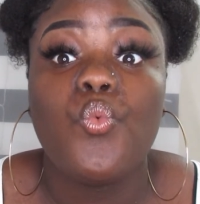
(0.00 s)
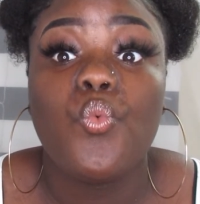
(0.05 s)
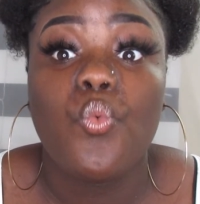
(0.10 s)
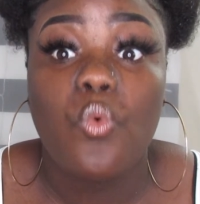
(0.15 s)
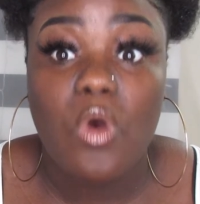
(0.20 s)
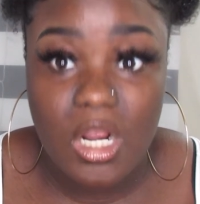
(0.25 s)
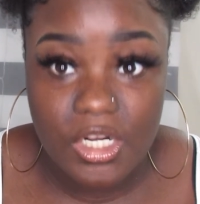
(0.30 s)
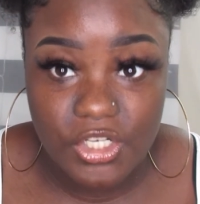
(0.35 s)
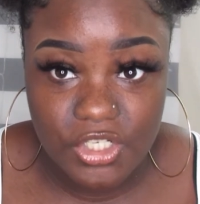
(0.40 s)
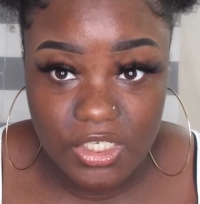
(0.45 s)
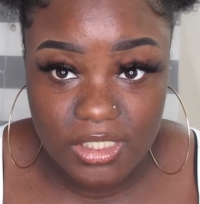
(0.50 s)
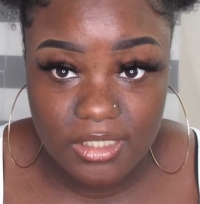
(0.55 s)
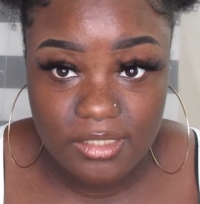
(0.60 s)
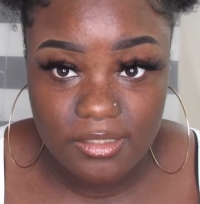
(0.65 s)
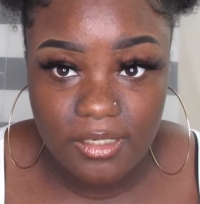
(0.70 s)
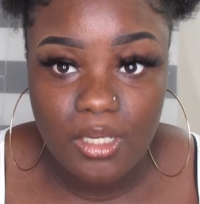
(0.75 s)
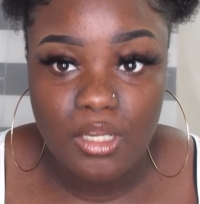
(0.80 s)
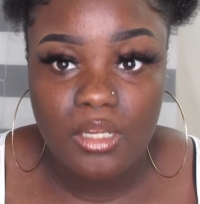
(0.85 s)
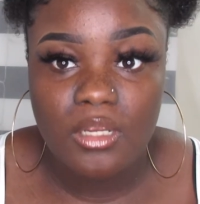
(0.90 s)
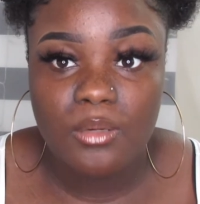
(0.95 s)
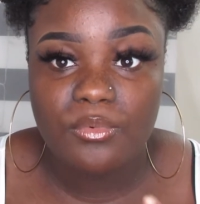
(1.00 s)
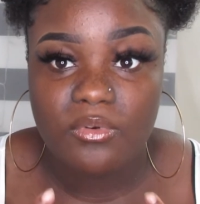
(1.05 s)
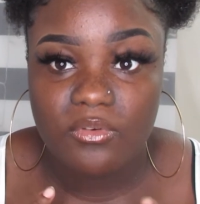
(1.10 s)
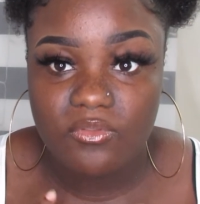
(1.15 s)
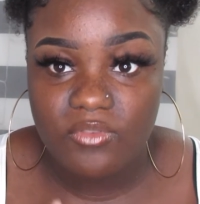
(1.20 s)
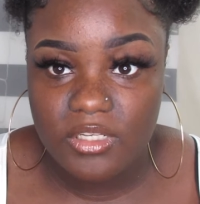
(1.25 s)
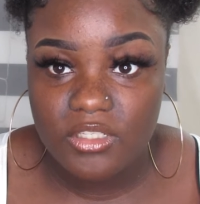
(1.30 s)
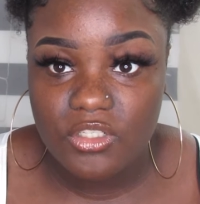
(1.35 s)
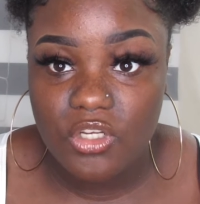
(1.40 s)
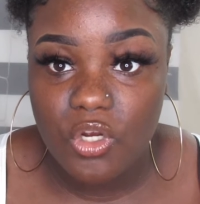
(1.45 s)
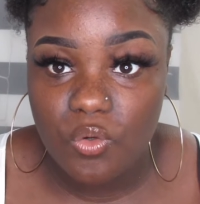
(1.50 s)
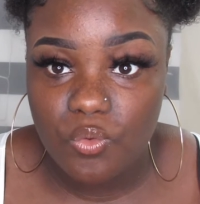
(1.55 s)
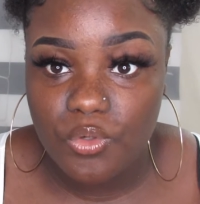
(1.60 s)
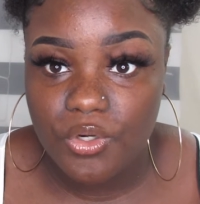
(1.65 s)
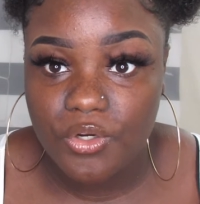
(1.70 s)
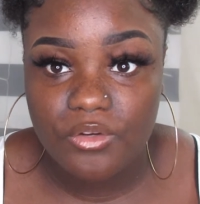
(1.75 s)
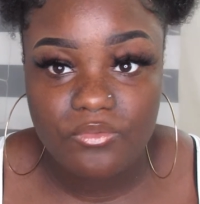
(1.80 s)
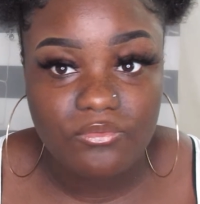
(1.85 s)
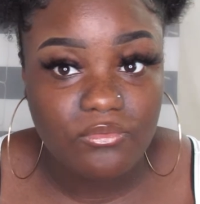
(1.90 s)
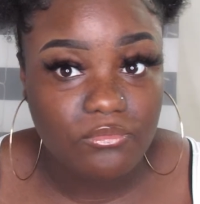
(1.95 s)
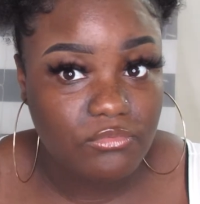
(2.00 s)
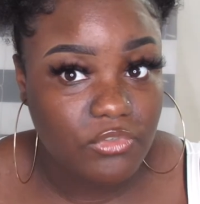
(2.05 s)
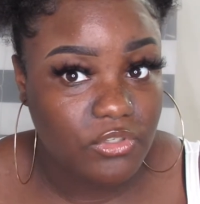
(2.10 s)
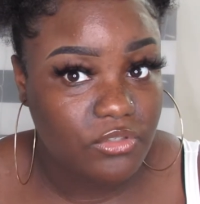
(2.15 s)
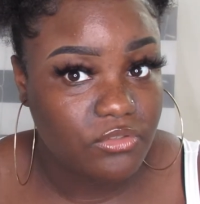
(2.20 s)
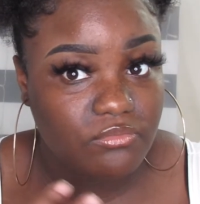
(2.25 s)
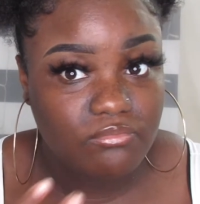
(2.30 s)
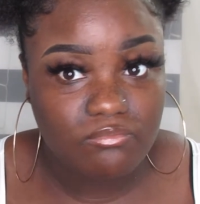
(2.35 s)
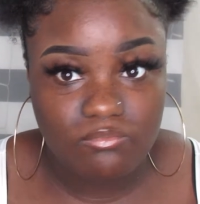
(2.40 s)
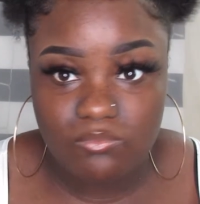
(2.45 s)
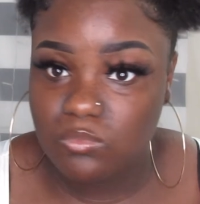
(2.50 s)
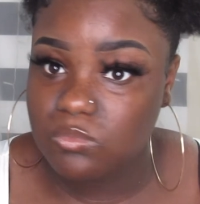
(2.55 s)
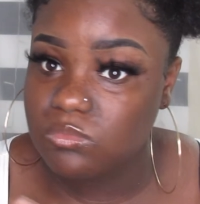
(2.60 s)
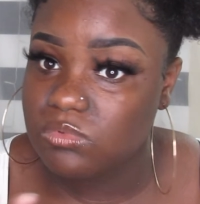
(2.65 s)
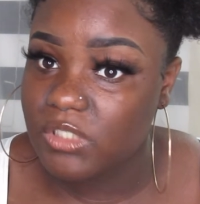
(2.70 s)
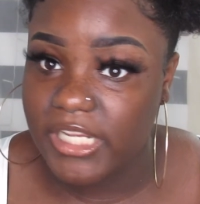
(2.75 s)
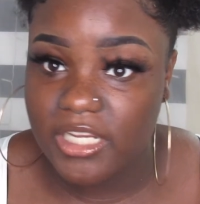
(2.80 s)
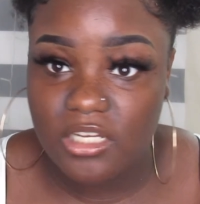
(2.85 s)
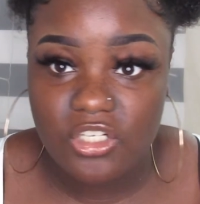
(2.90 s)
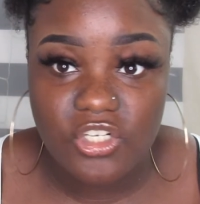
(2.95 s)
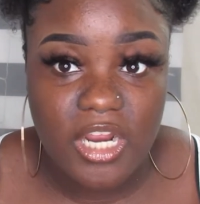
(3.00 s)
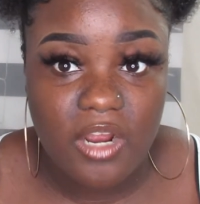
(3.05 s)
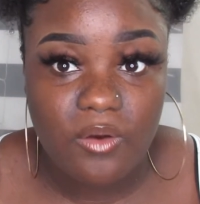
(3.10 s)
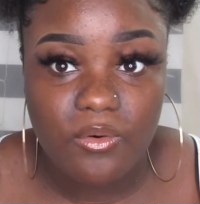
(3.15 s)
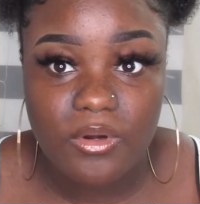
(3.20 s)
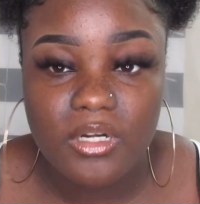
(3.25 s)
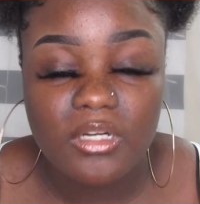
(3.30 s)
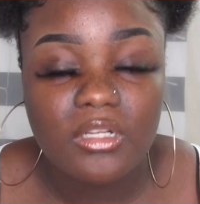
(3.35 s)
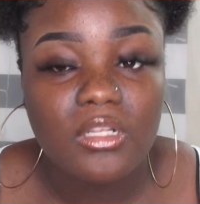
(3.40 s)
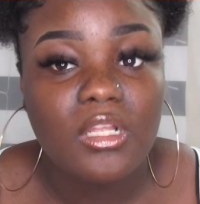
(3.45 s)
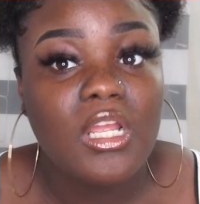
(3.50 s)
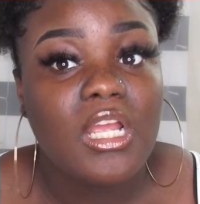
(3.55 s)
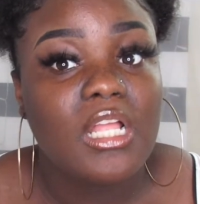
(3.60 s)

Washing prevents odor. If you just take a shower,